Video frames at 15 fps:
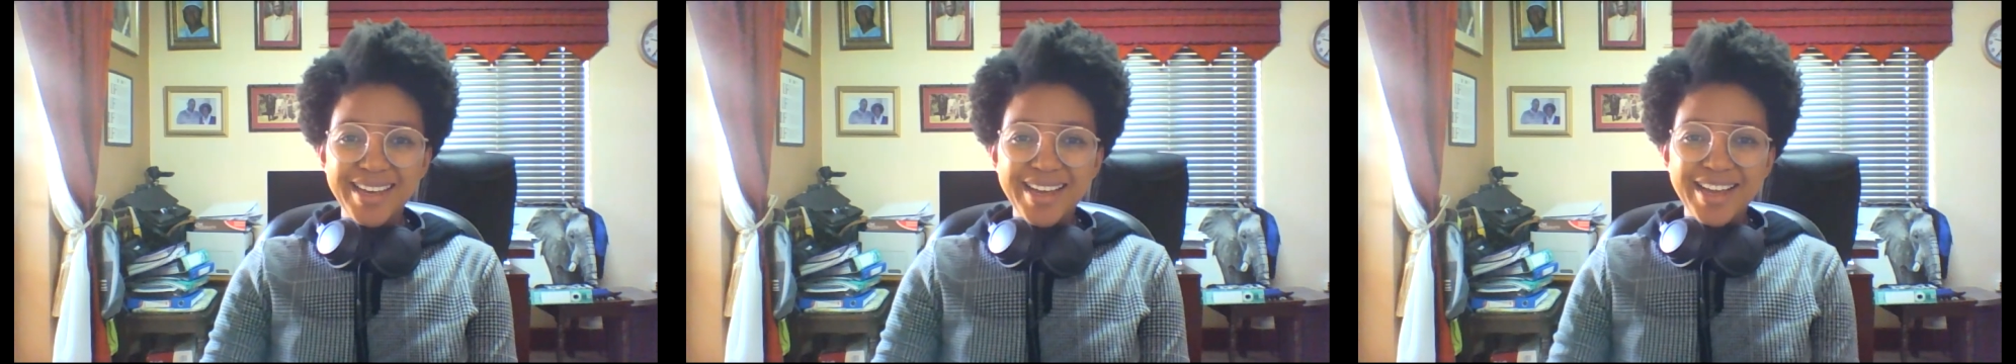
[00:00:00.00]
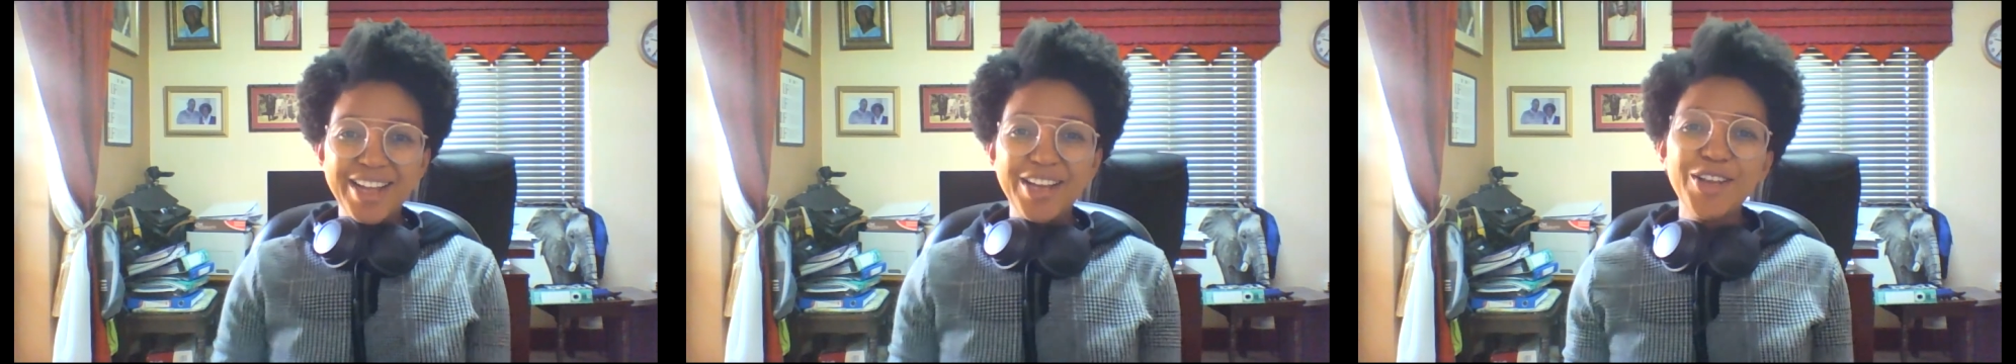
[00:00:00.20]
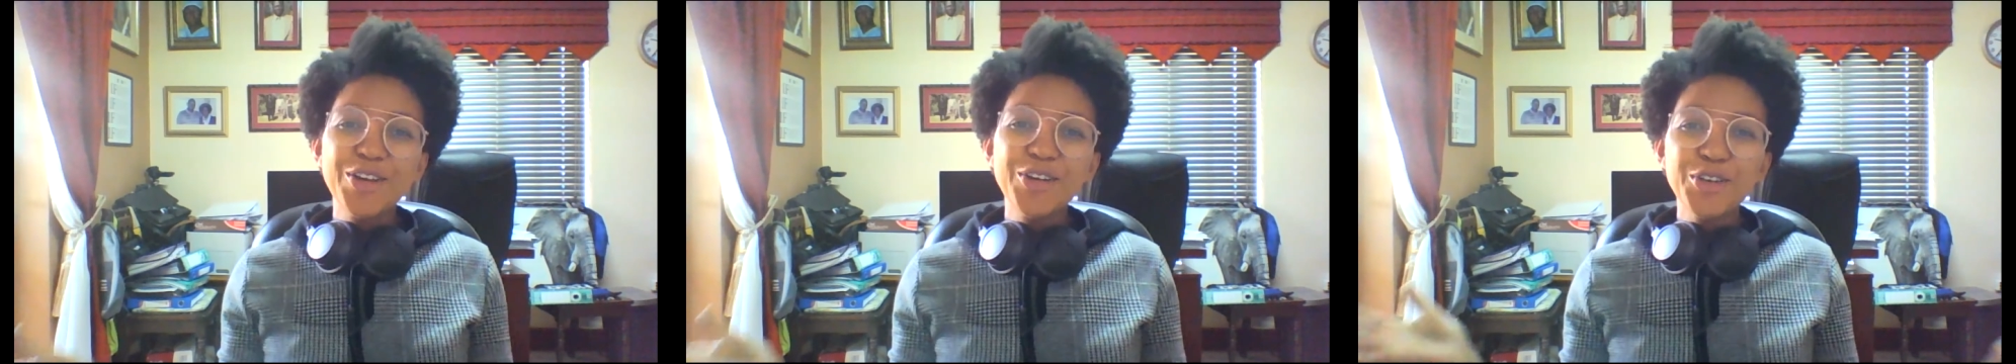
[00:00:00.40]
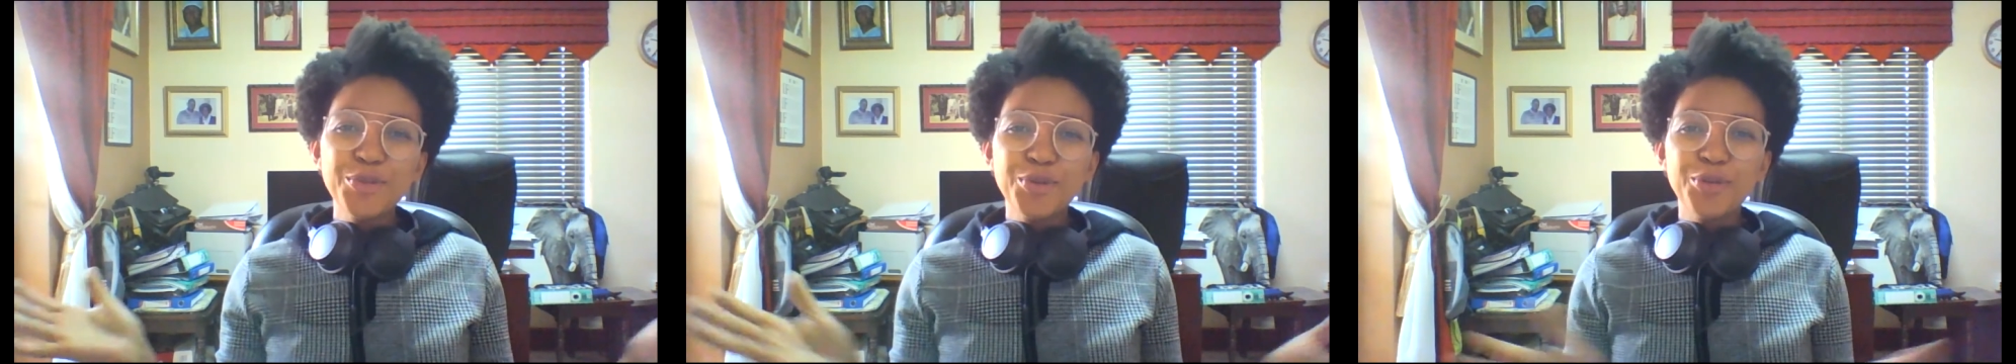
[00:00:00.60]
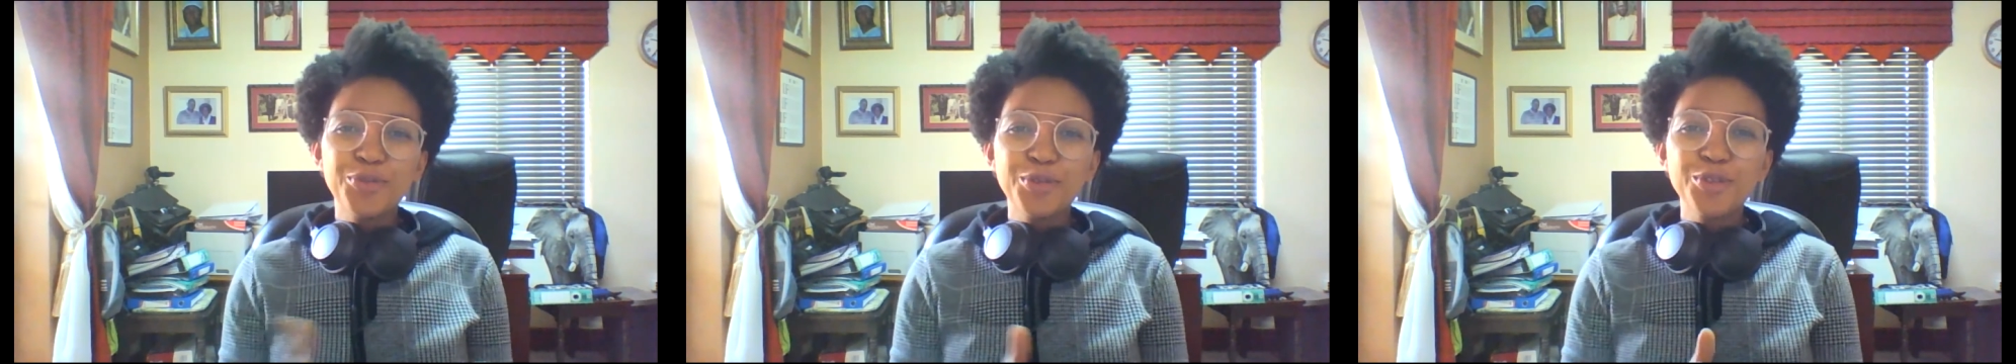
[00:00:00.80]
Hello, you
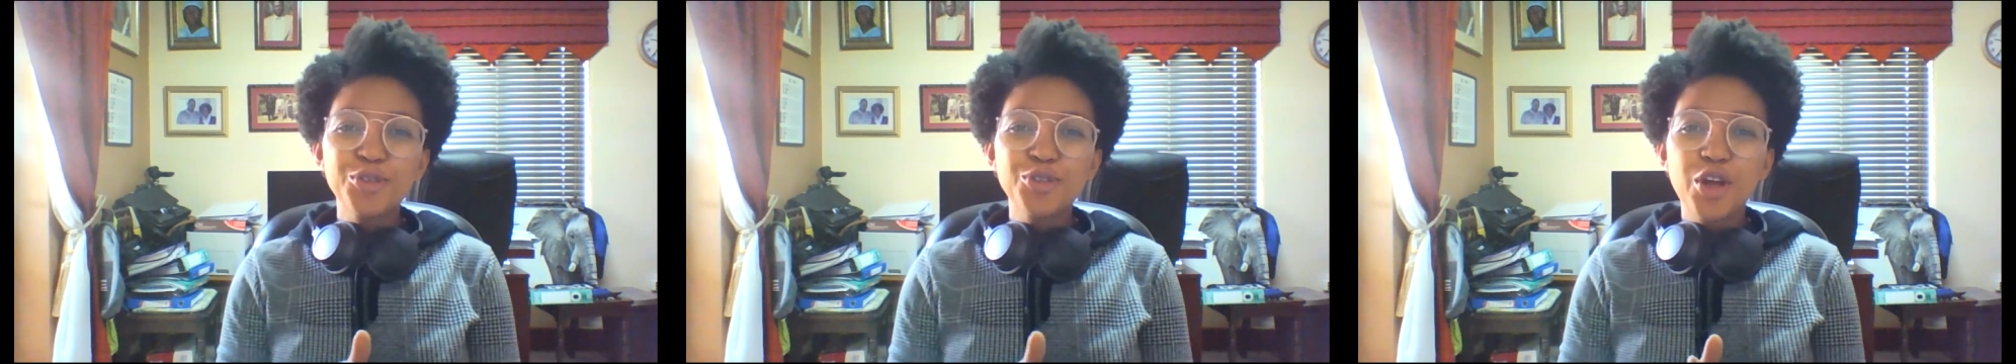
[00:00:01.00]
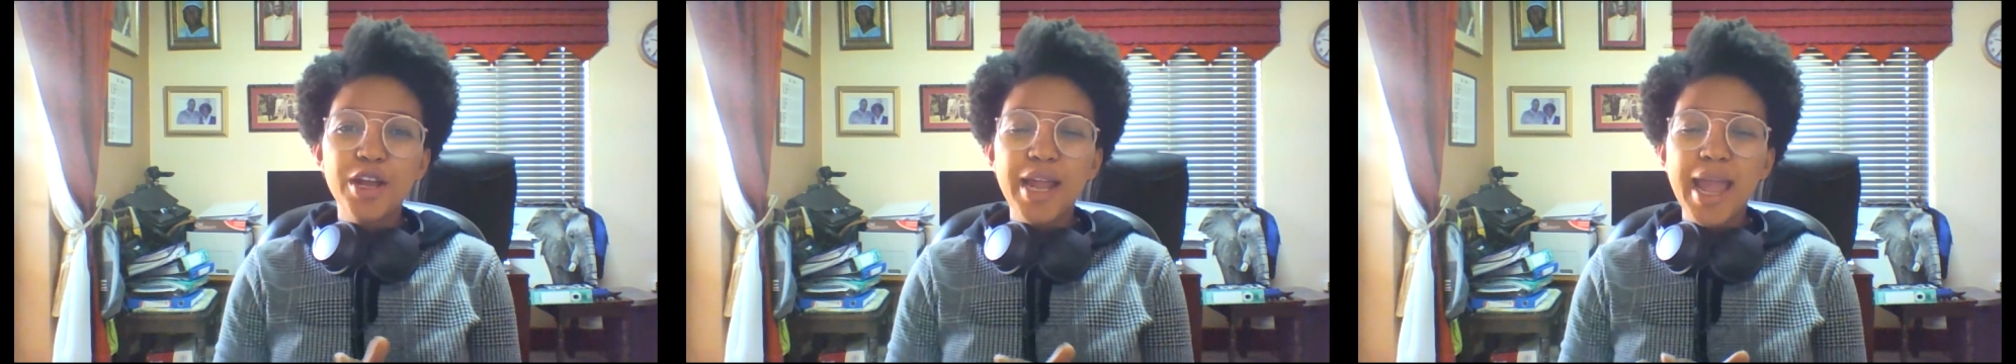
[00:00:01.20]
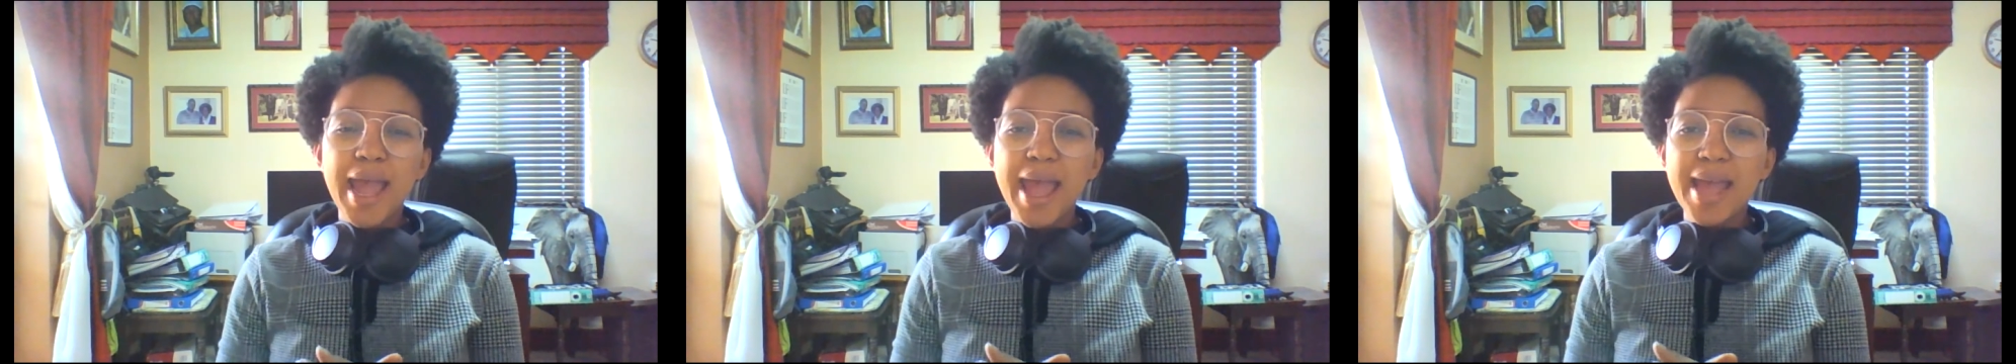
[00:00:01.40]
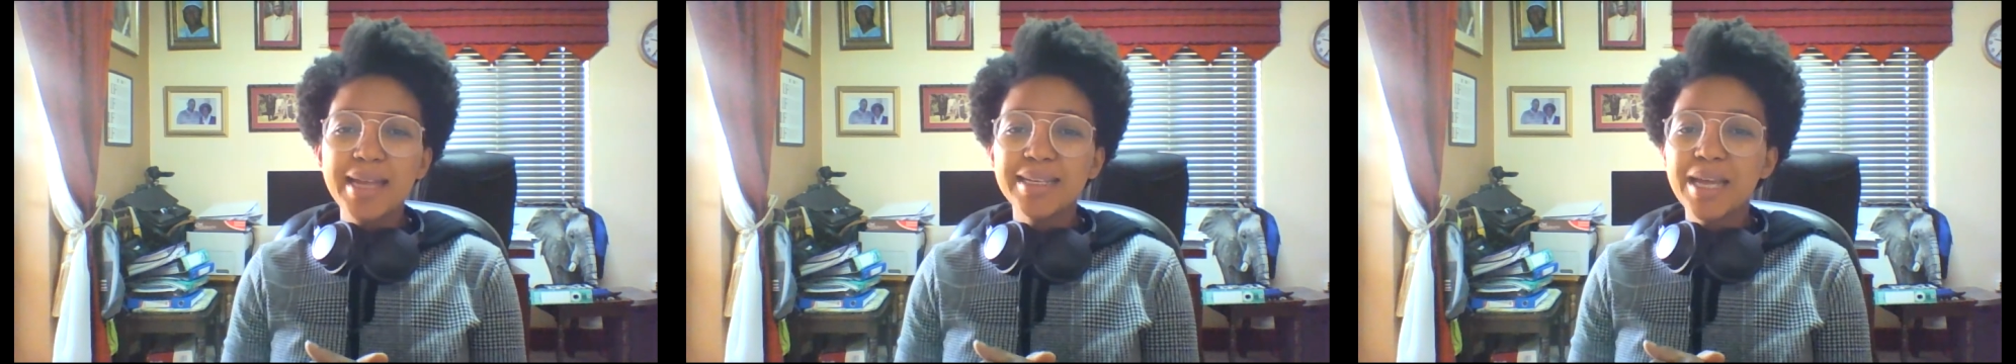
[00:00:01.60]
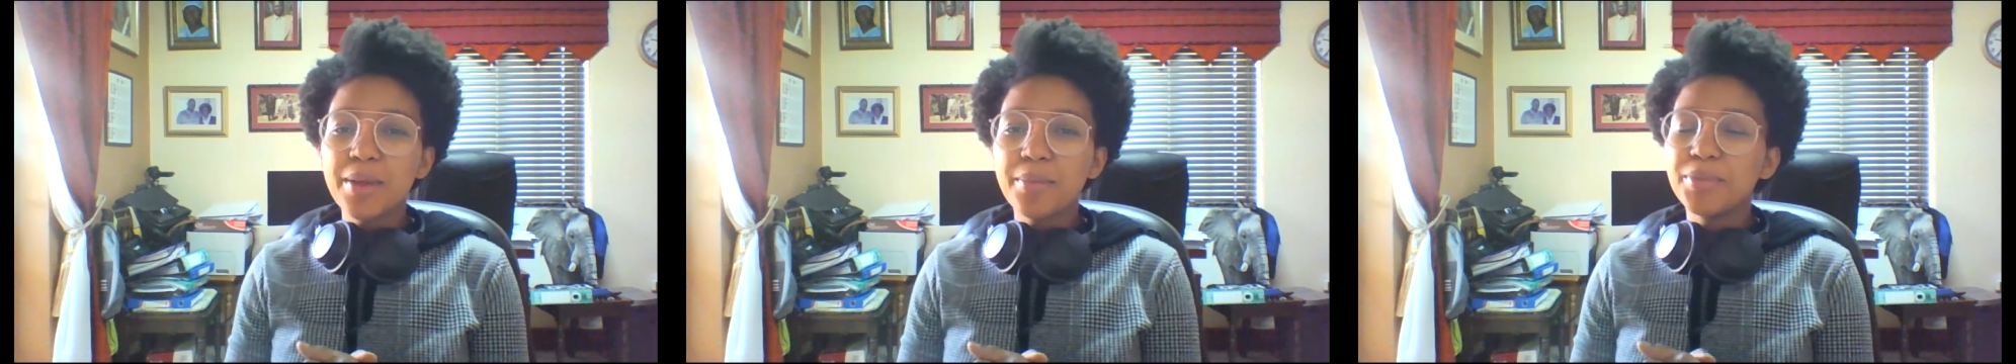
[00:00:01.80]
beautiful, strong,
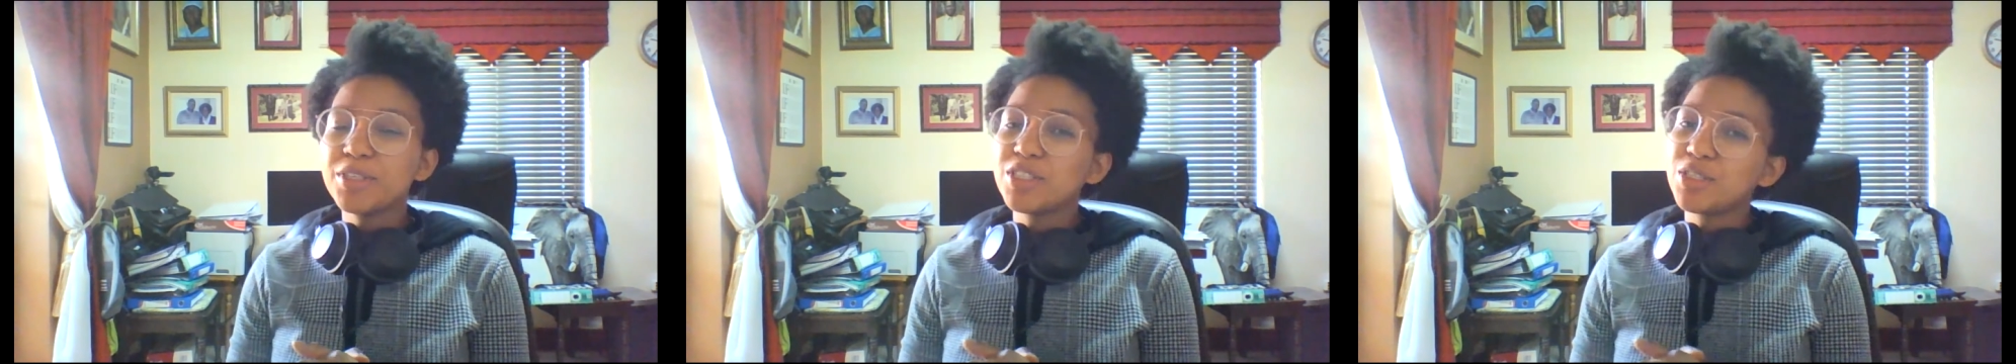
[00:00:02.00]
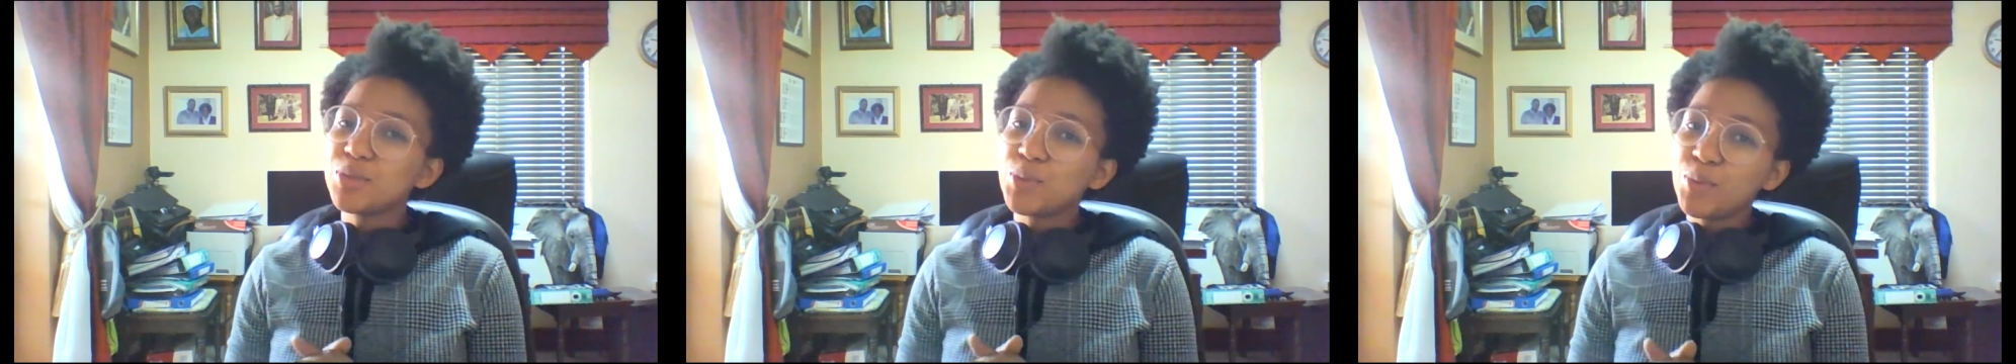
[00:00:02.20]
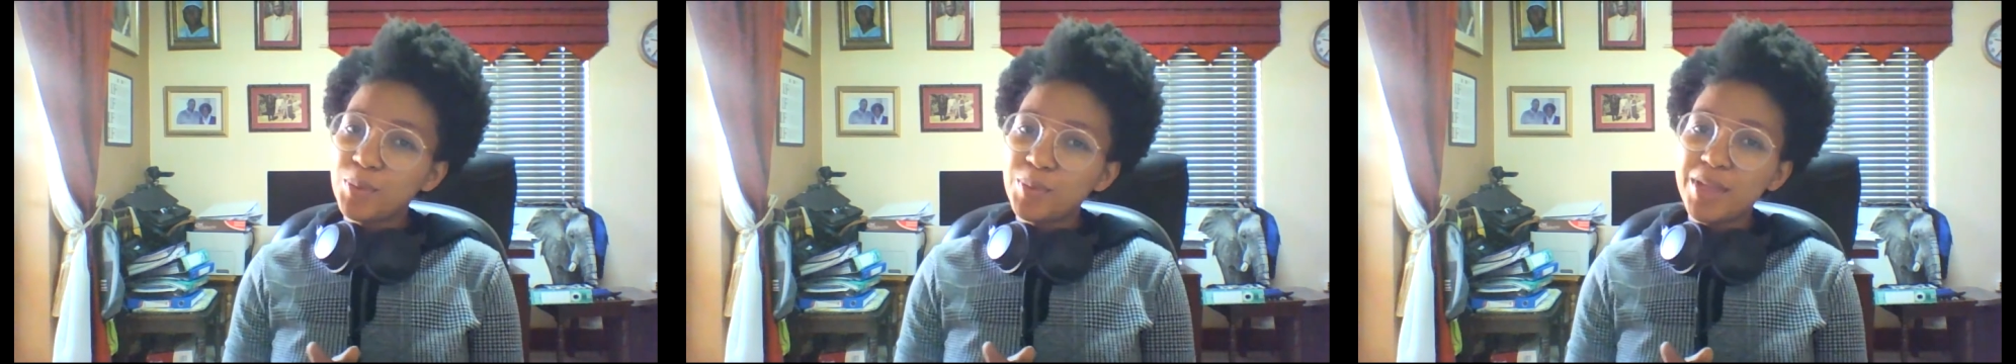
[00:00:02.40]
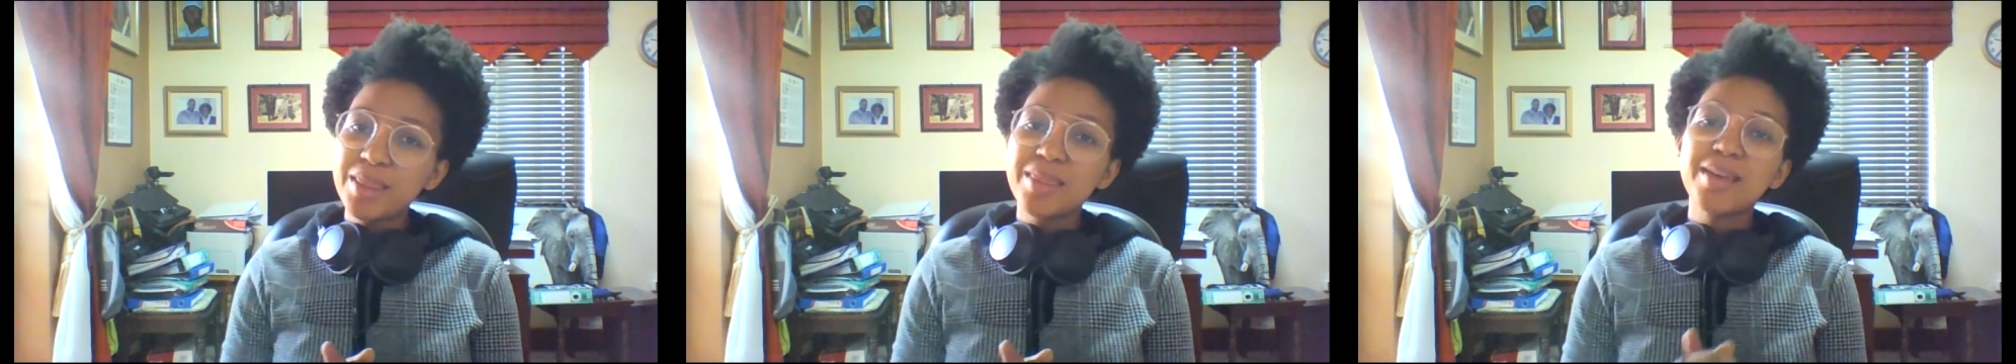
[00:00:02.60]
and ambitious women.